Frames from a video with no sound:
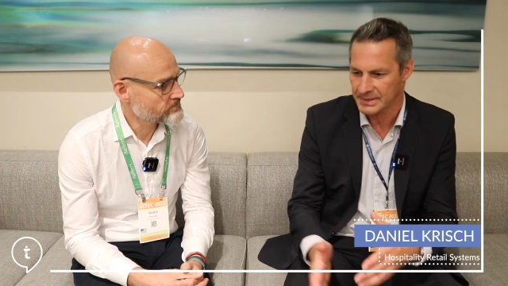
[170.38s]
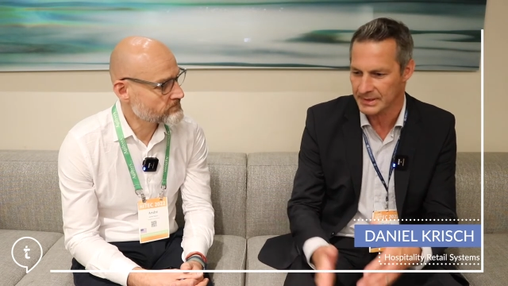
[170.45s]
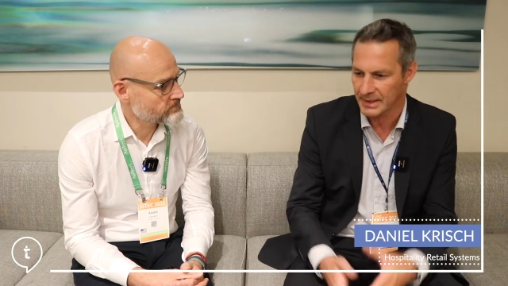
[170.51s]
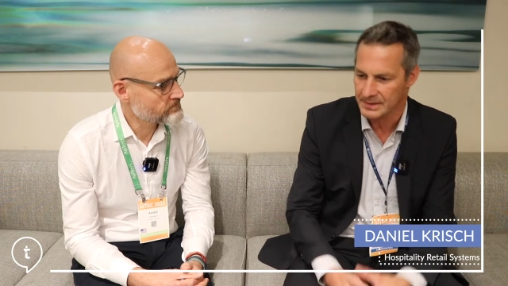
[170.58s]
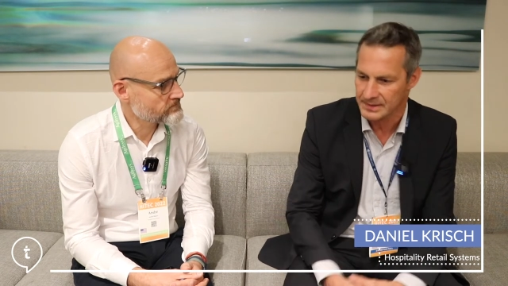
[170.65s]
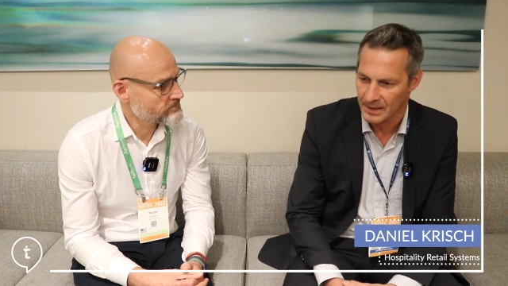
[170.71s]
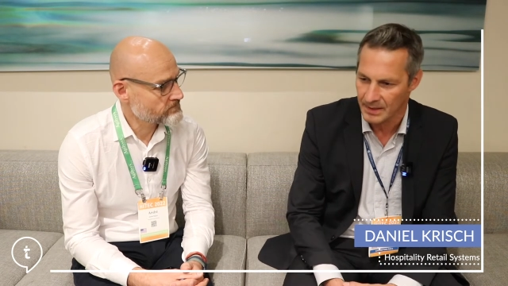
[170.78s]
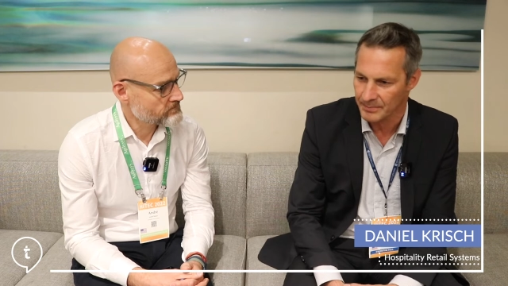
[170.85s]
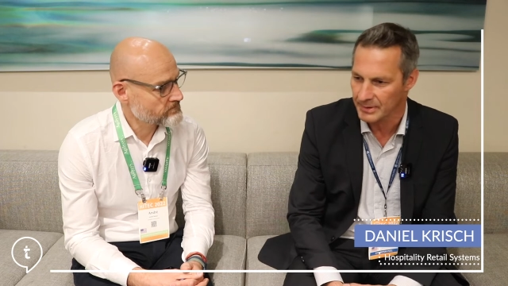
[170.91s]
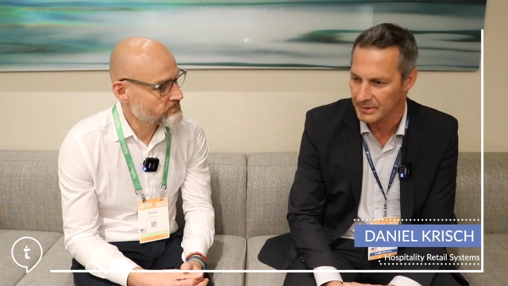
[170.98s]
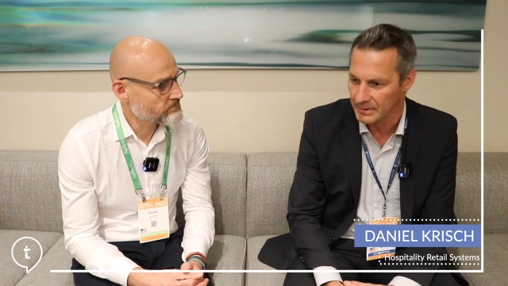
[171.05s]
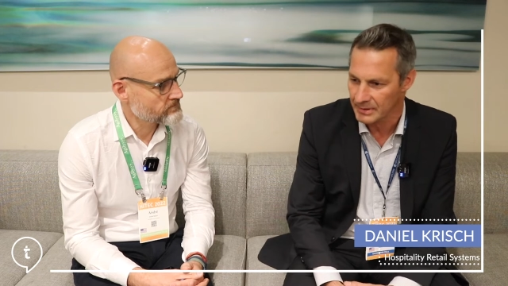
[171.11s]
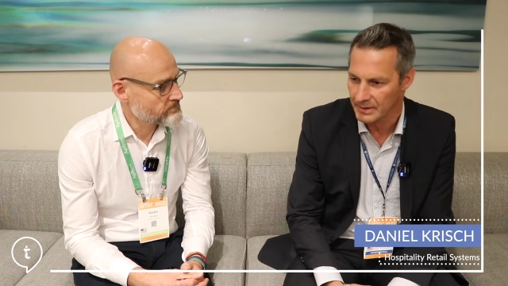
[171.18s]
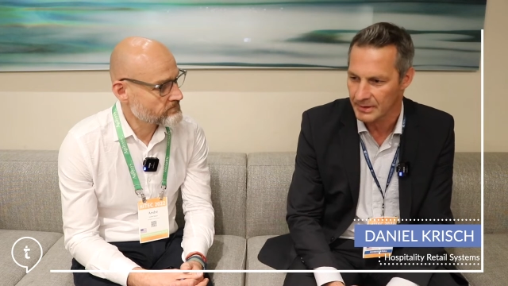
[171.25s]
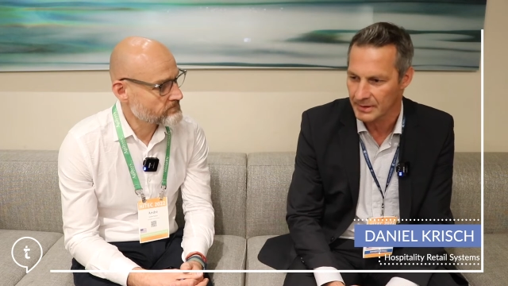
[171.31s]
Speaker 1: an
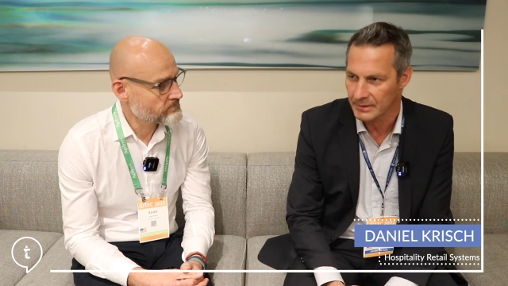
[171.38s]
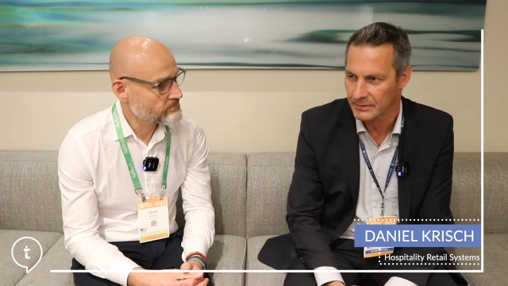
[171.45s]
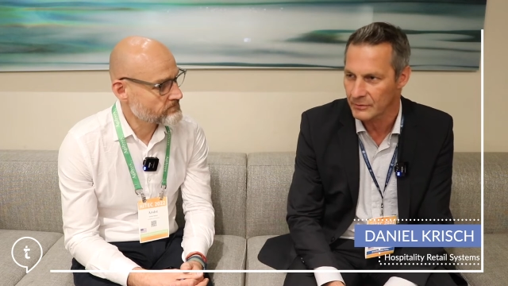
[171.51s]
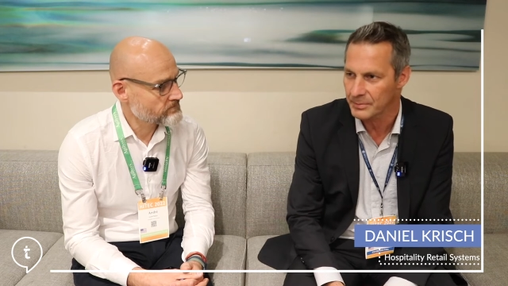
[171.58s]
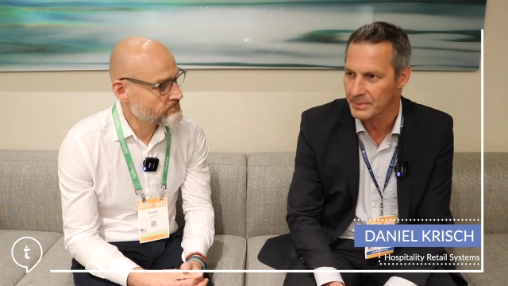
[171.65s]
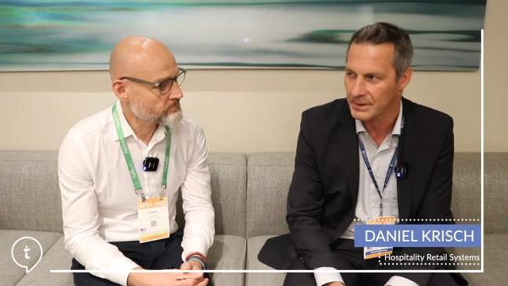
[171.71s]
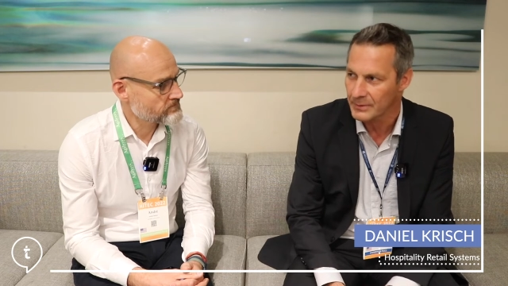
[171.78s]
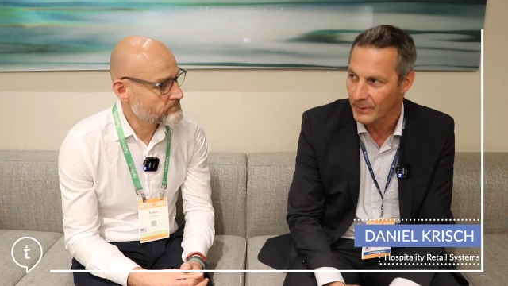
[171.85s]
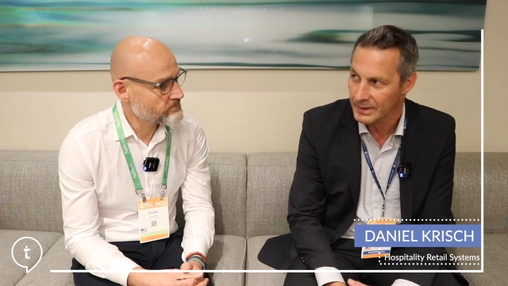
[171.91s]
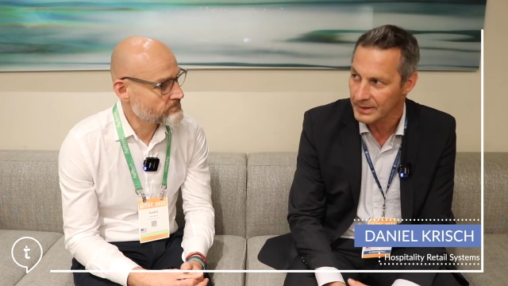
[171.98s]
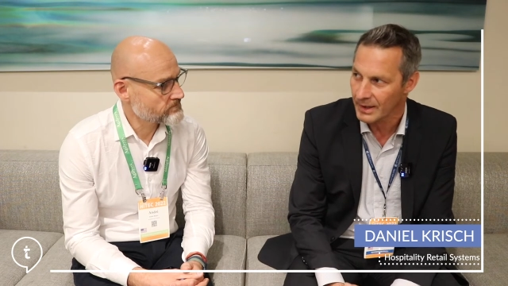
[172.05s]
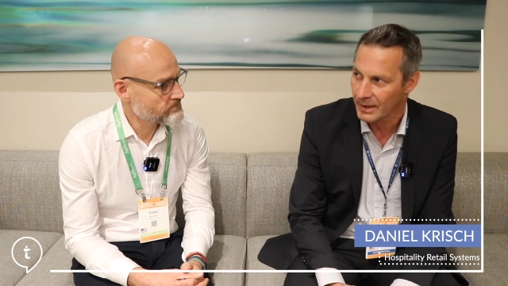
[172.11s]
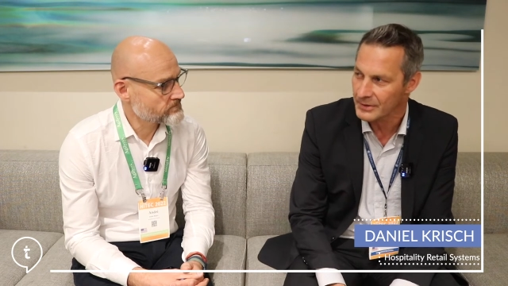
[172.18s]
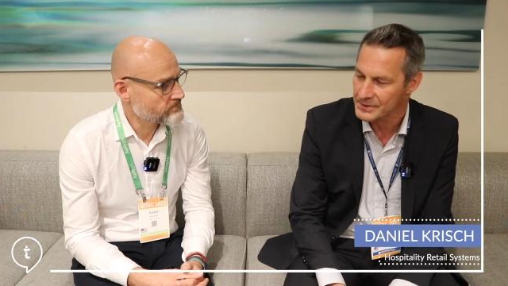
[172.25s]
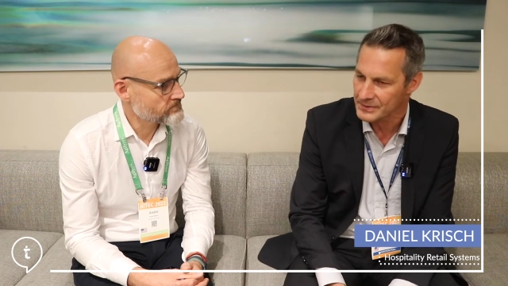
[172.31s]
example. Uh, it took me 20
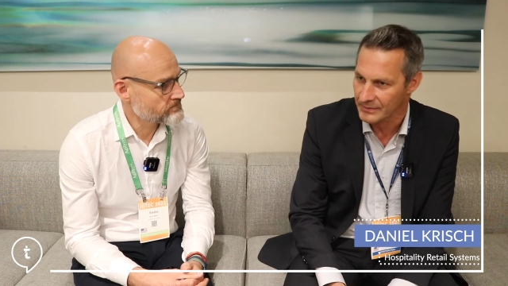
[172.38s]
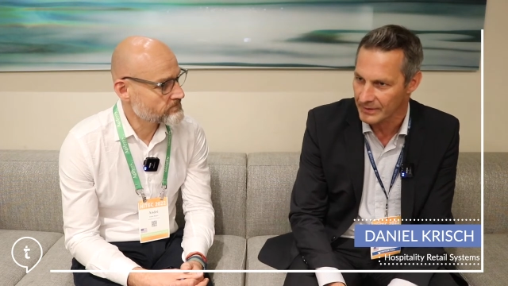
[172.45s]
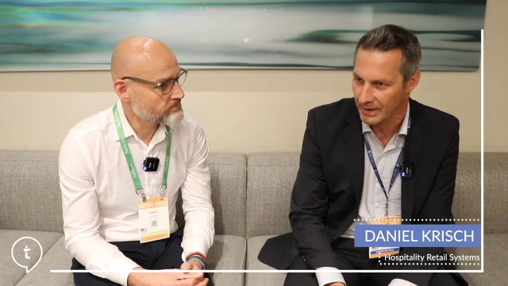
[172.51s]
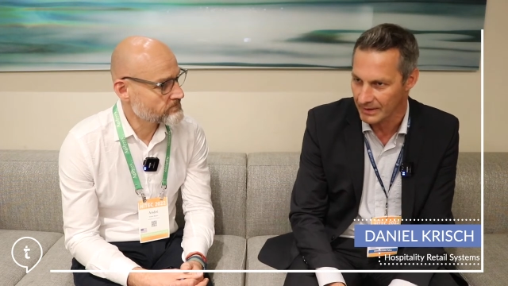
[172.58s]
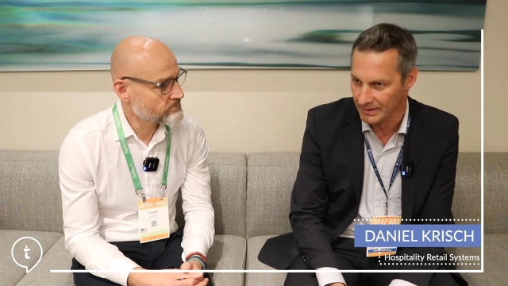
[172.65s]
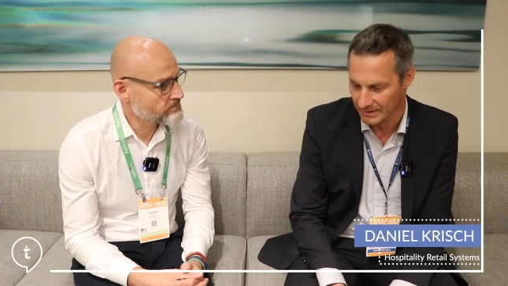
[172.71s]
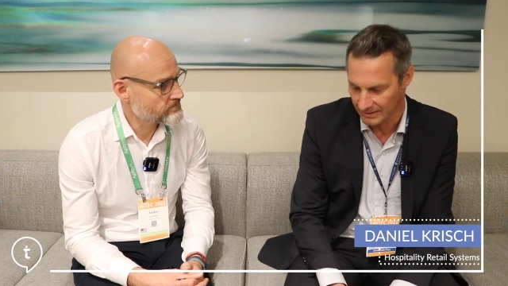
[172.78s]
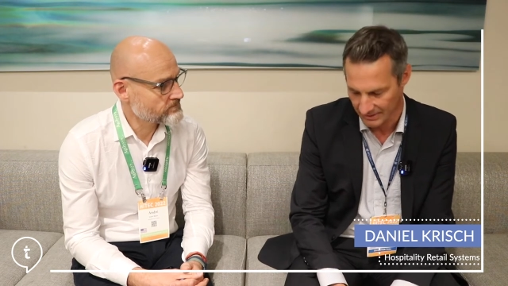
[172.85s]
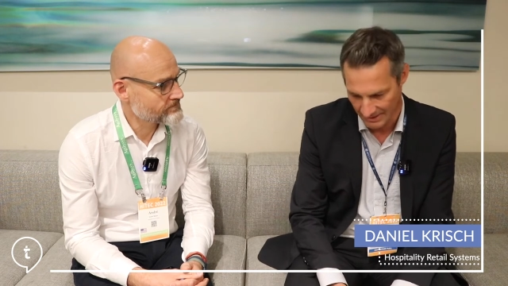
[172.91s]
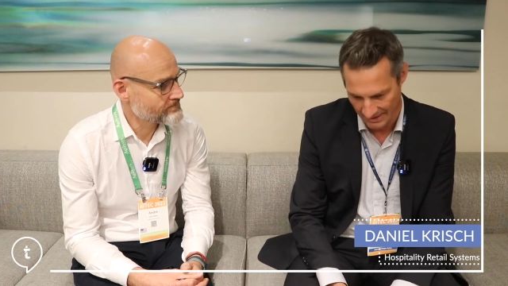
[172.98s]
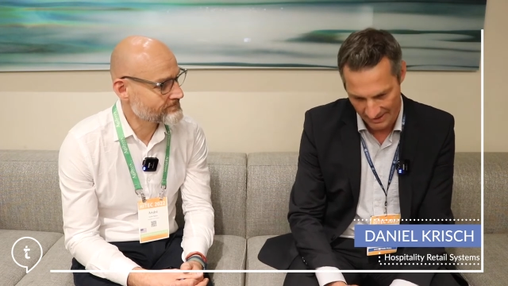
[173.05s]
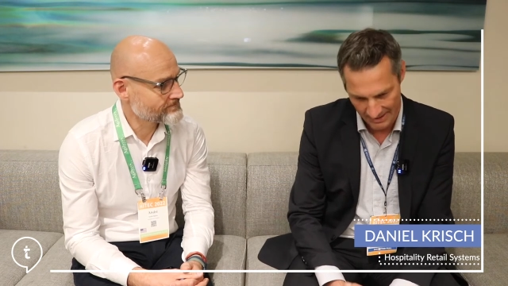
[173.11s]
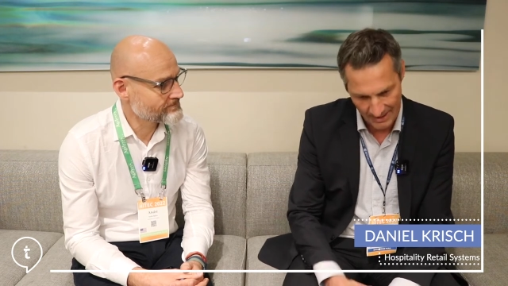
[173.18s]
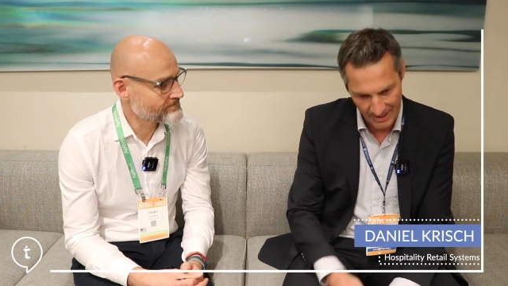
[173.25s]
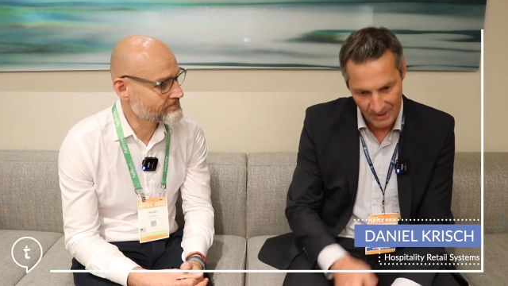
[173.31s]
hours to get here
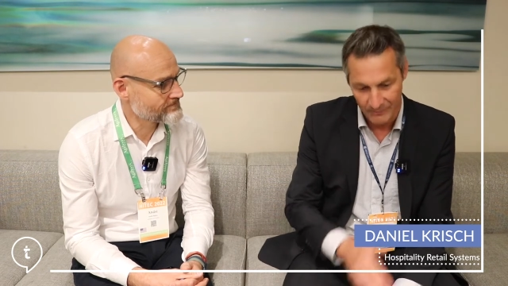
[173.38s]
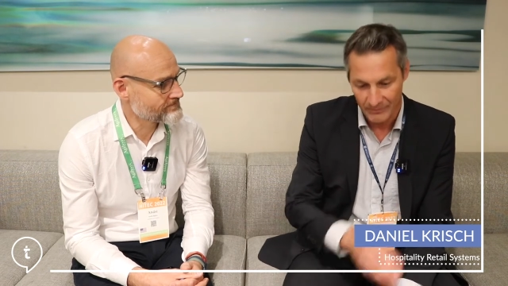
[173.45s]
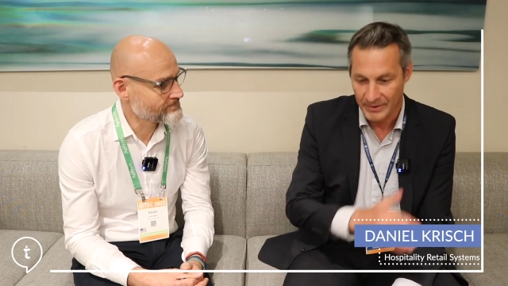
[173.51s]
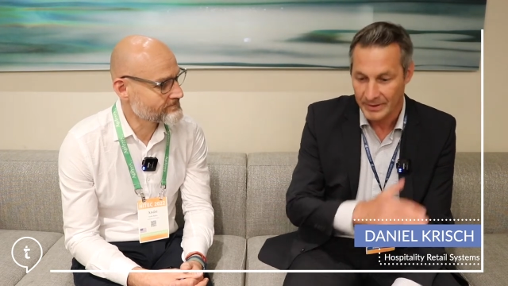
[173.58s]
mm. with a